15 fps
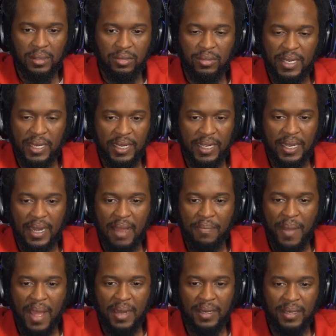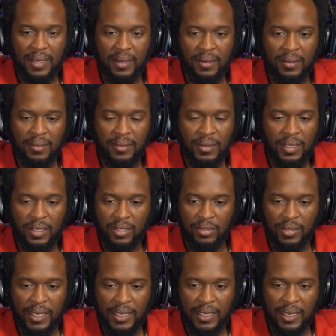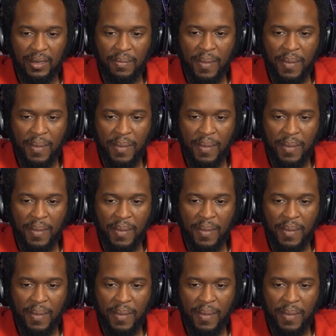You need to get up out of there. You need to get up